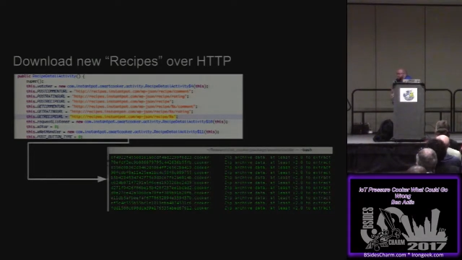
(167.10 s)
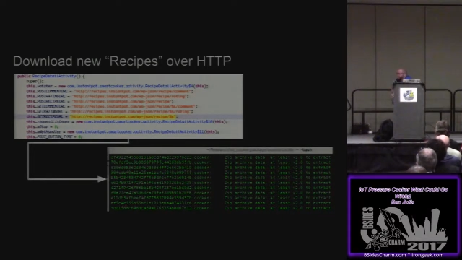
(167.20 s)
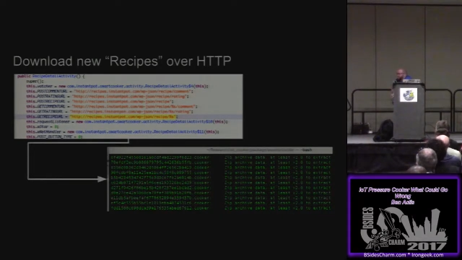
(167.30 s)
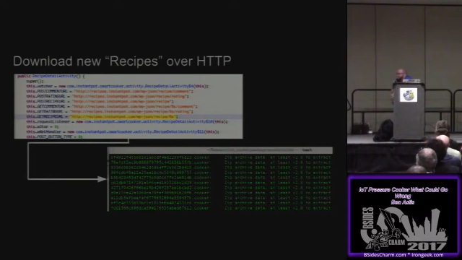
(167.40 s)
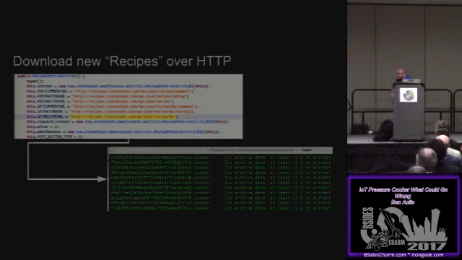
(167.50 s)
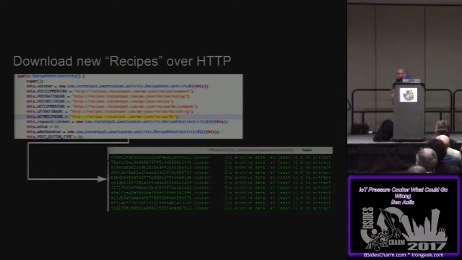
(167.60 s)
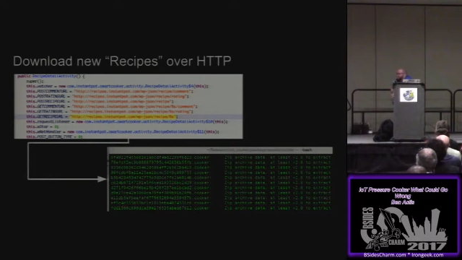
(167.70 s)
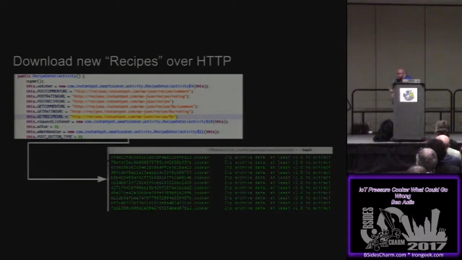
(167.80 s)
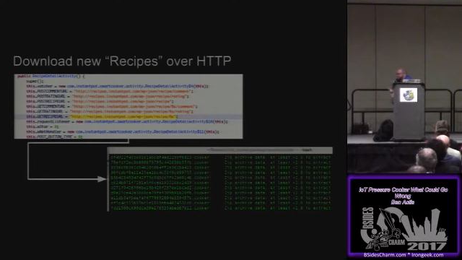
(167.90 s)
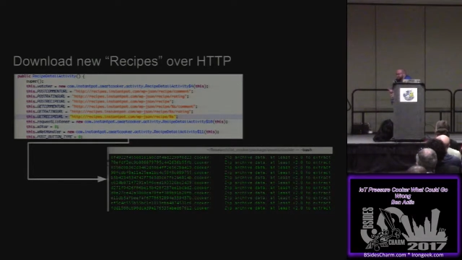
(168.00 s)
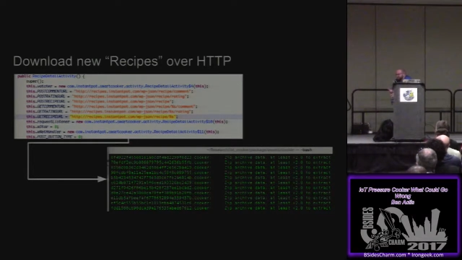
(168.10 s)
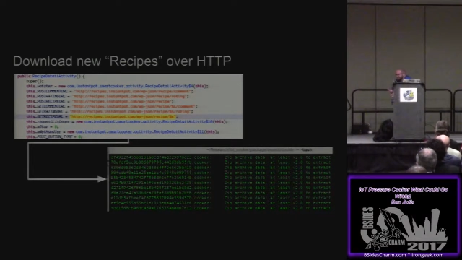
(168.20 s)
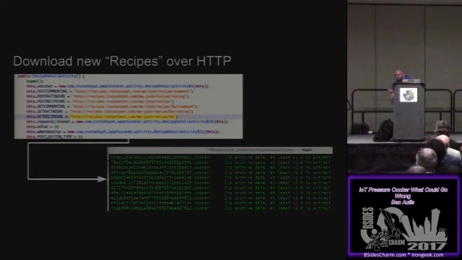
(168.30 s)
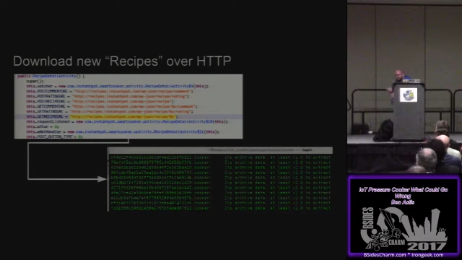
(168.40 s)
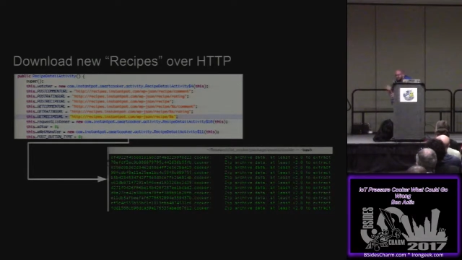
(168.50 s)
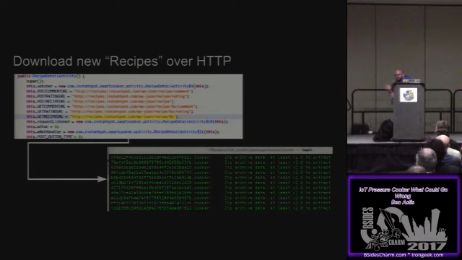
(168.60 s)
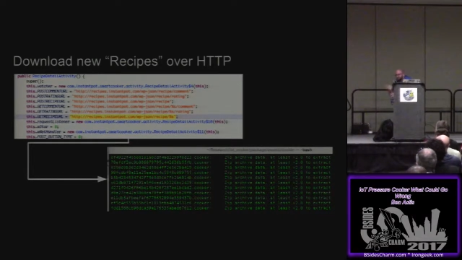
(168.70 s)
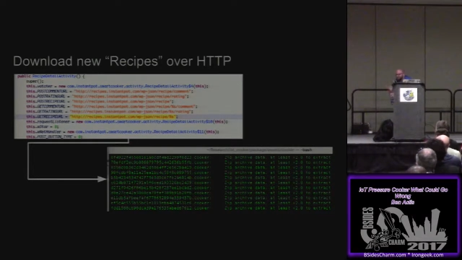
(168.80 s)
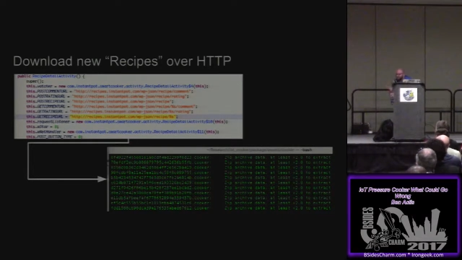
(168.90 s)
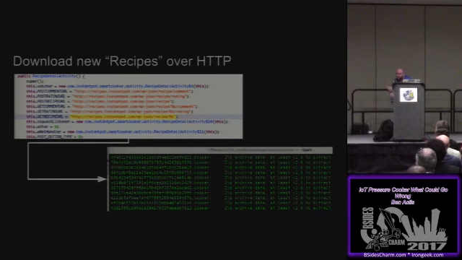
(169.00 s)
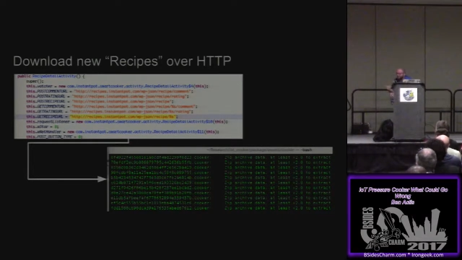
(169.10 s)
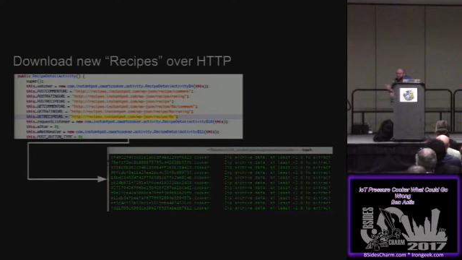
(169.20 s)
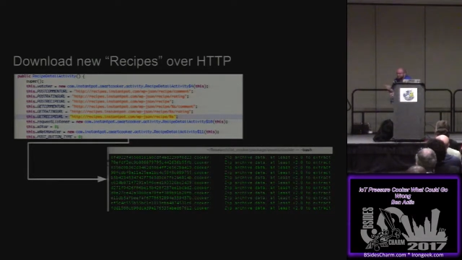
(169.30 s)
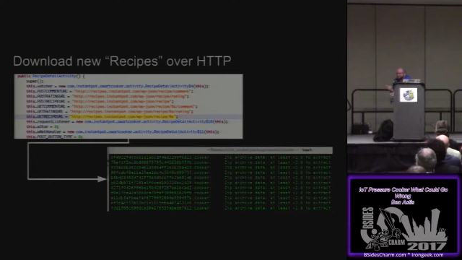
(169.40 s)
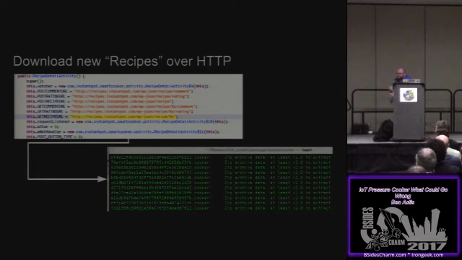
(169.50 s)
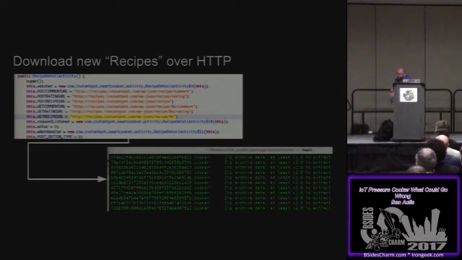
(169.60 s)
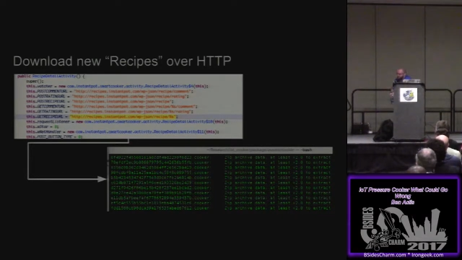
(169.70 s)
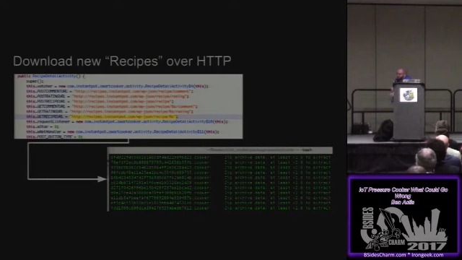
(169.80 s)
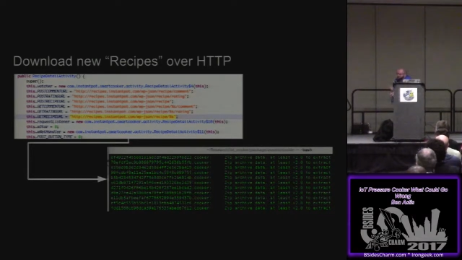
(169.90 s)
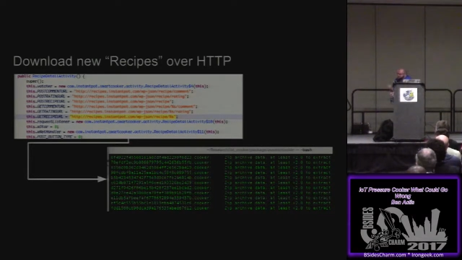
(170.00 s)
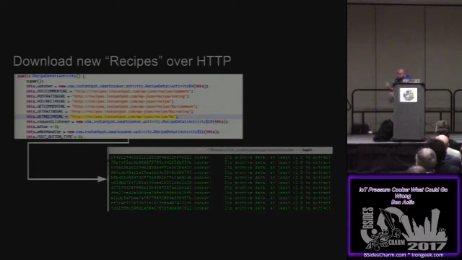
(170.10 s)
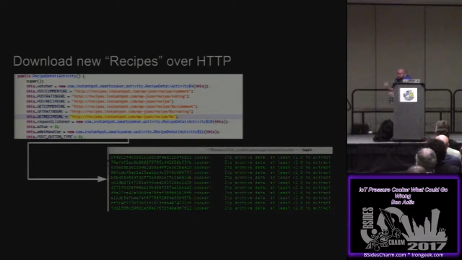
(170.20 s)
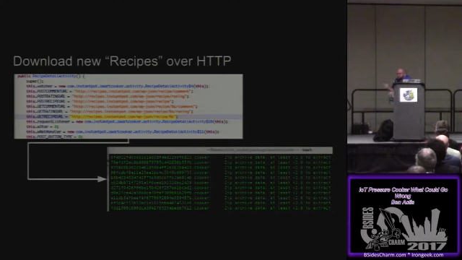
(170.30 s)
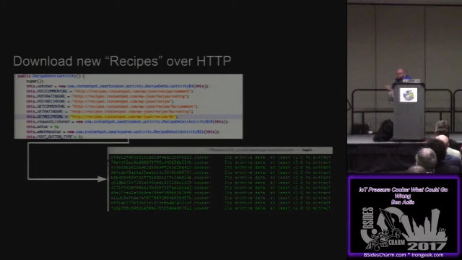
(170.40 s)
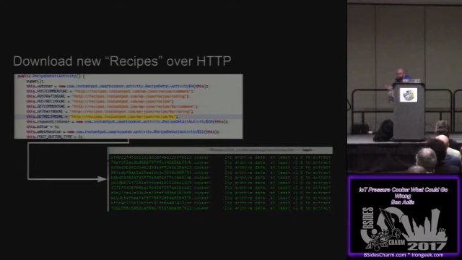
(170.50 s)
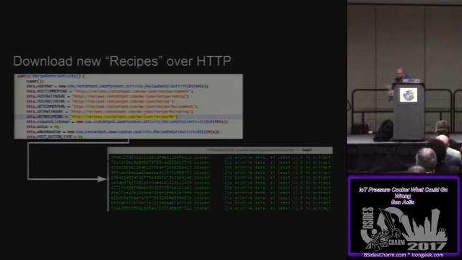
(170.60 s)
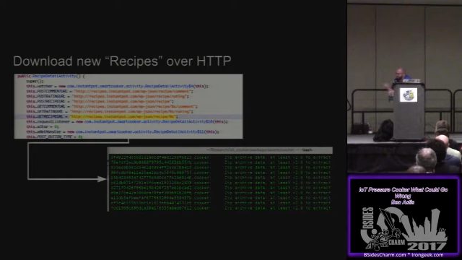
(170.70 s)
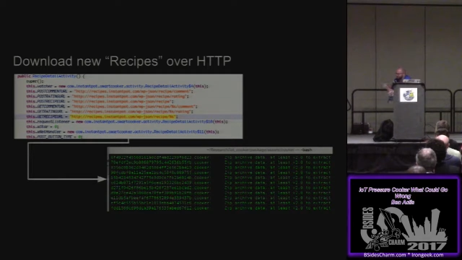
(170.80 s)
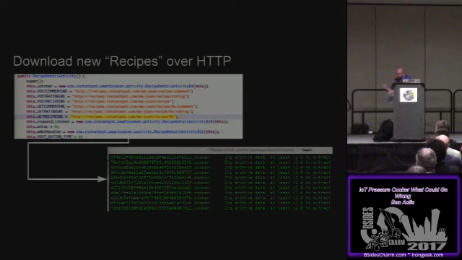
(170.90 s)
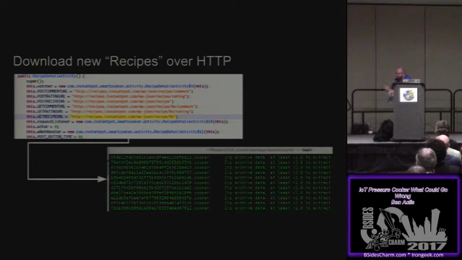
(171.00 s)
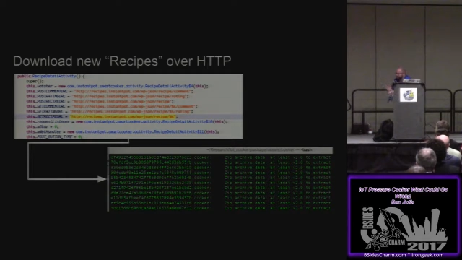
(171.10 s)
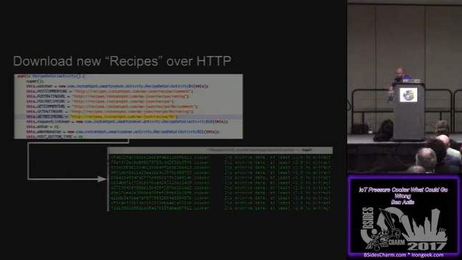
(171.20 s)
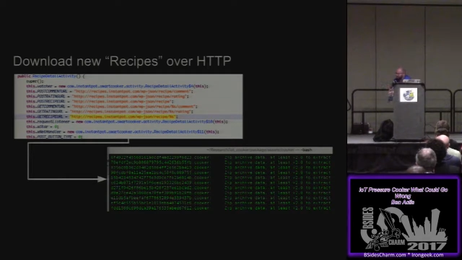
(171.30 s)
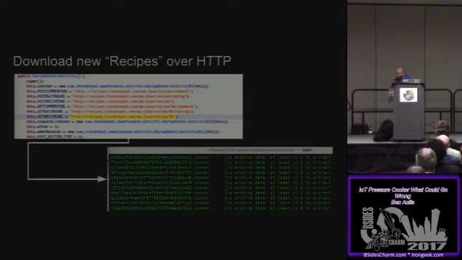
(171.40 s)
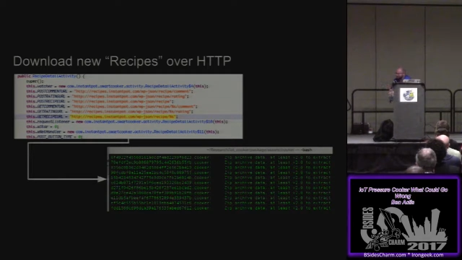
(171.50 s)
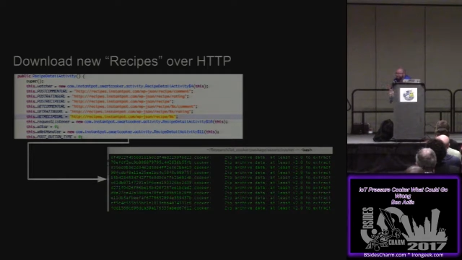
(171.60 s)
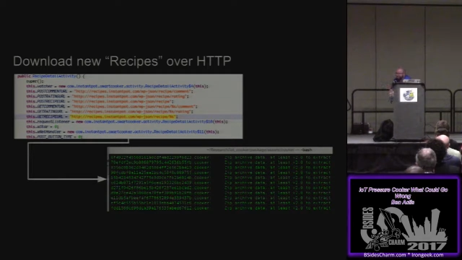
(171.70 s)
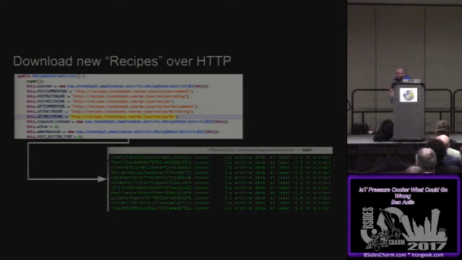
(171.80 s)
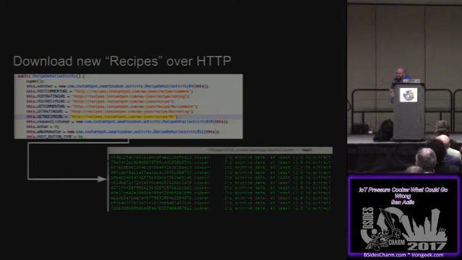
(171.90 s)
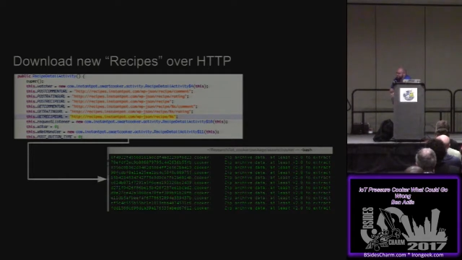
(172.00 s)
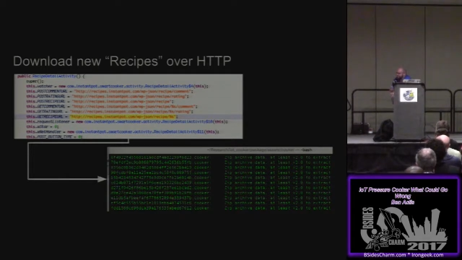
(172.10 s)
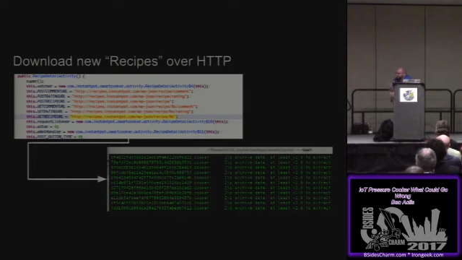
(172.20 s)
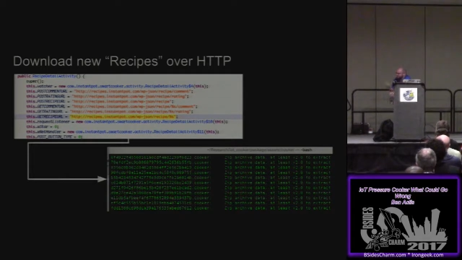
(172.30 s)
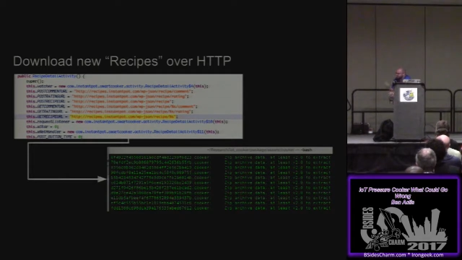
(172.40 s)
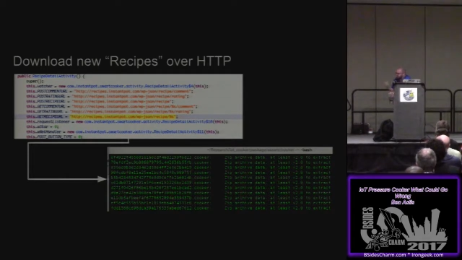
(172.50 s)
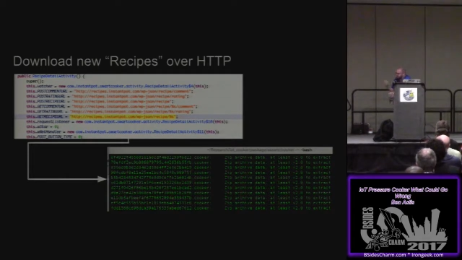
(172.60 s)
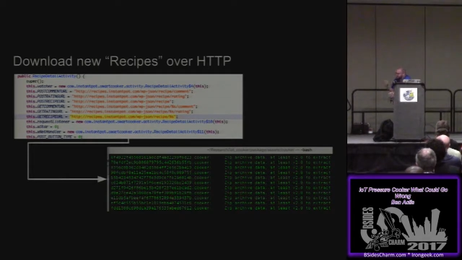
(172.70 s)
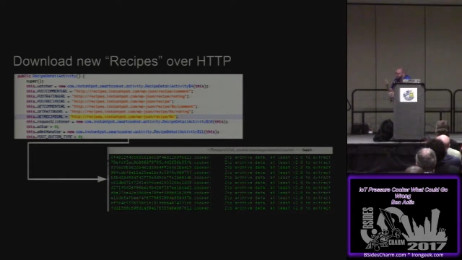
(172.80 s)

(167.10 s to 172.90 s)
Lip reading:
(no speaker visible)